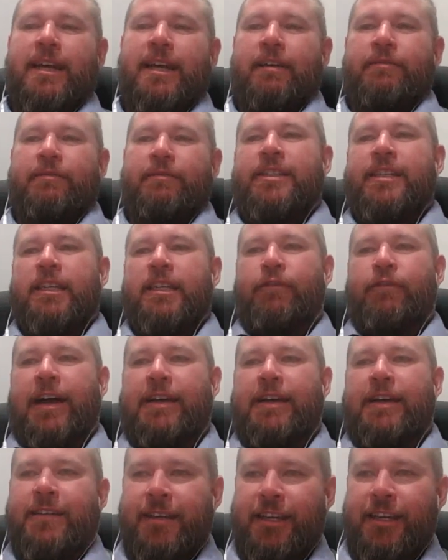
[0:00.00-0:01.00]
to have a sick
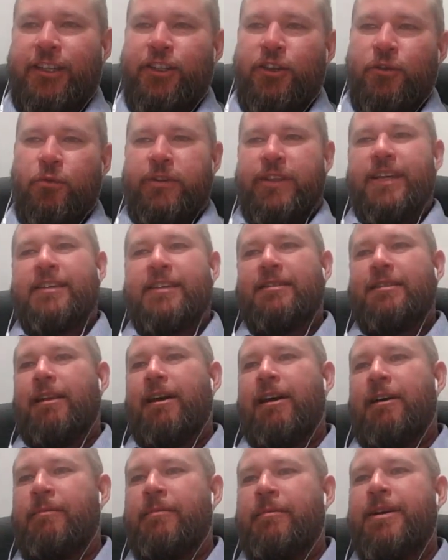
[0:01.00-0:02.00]
fascination with
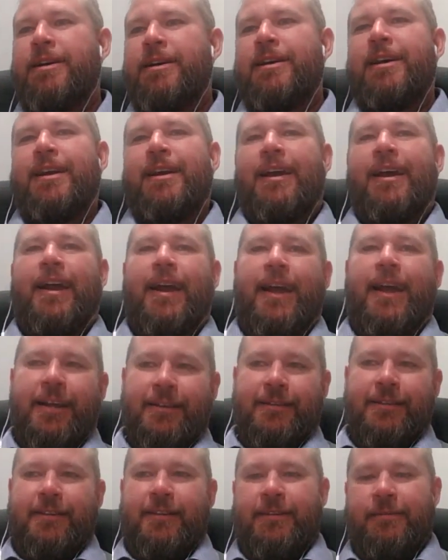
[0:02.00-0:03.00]
Islam,
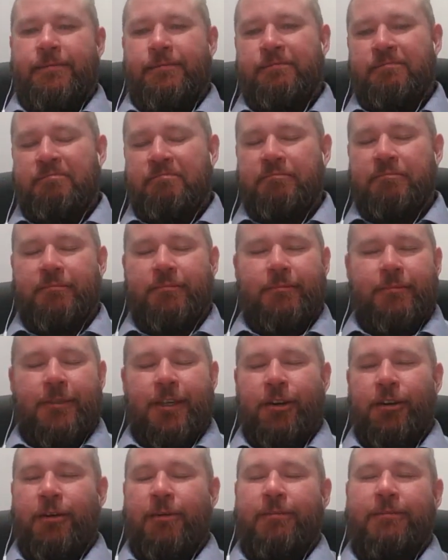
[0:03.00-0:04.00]
and
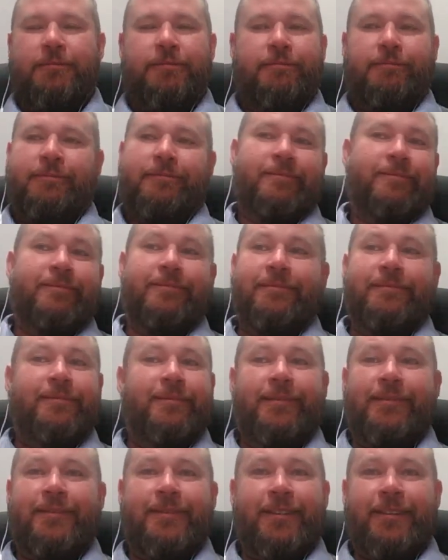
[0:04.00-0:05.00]

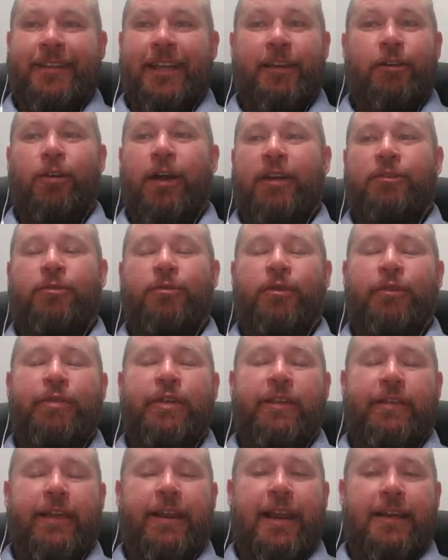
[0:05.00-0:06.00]
they don't. I don't
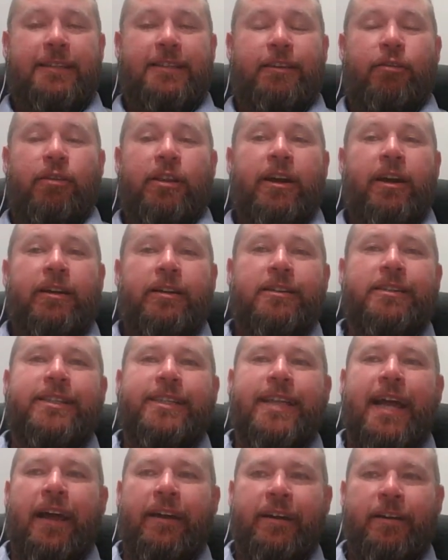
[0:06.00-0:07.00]
think they necessarily
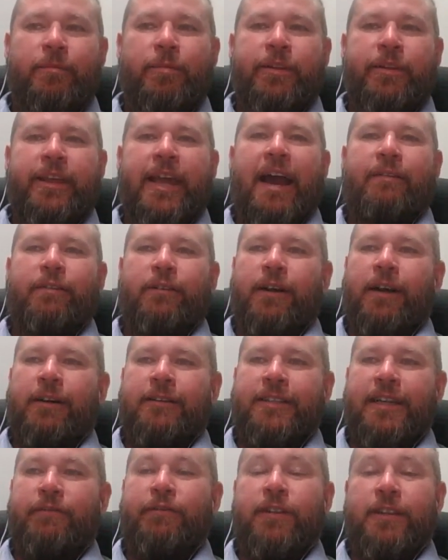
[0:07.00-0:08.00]
understand it, but they have
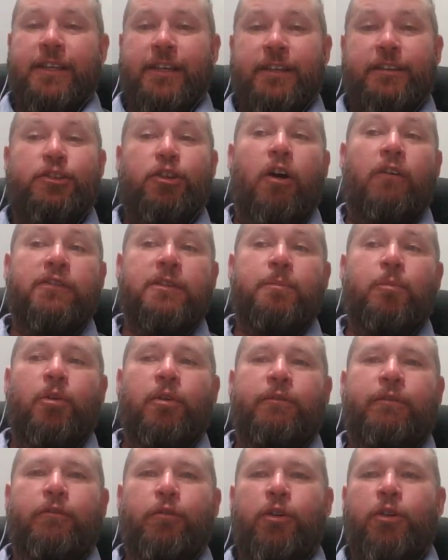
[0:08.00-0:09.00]
definitely a soft
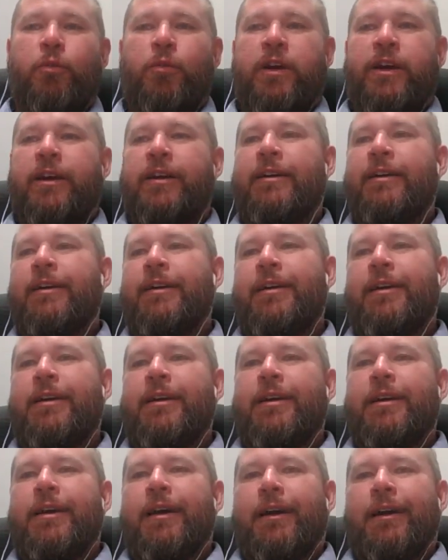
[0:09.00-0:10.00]
spot for it. Where
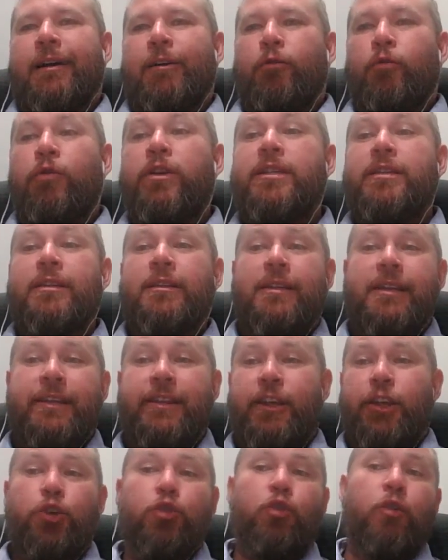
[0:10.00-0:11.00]
recently,
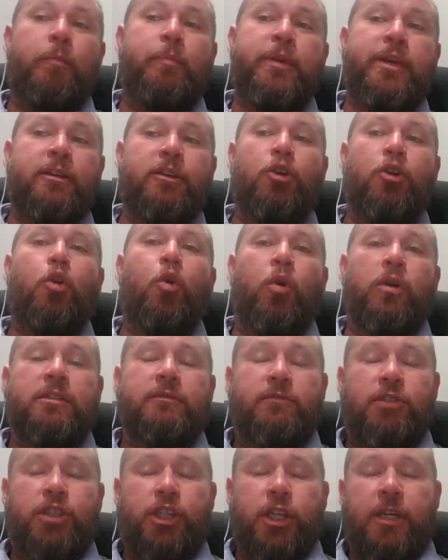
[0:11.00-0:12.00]
the European
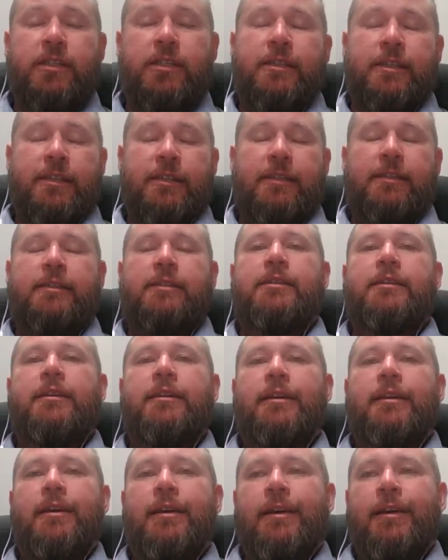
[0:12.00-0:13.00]
Court of
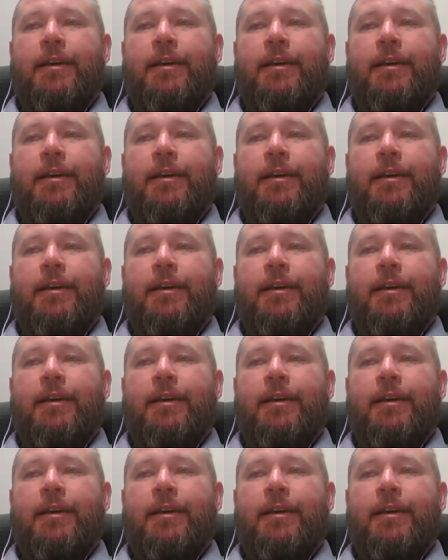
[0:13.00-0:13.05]
Justice